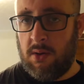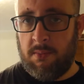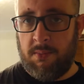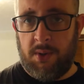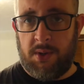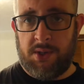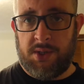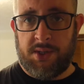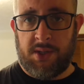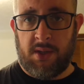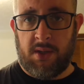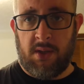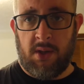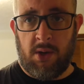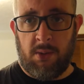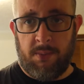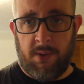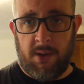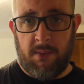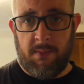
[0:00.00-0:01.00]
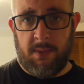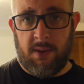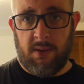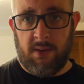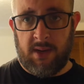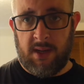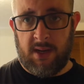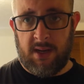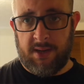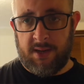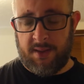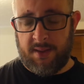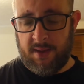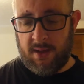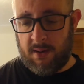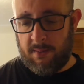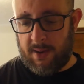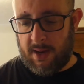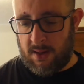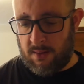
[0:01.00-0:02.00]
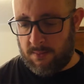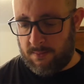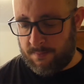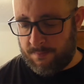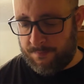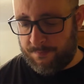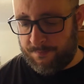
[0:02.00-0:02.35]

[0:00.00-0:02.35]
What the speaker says: put just a little bit of milk in it to thin them out.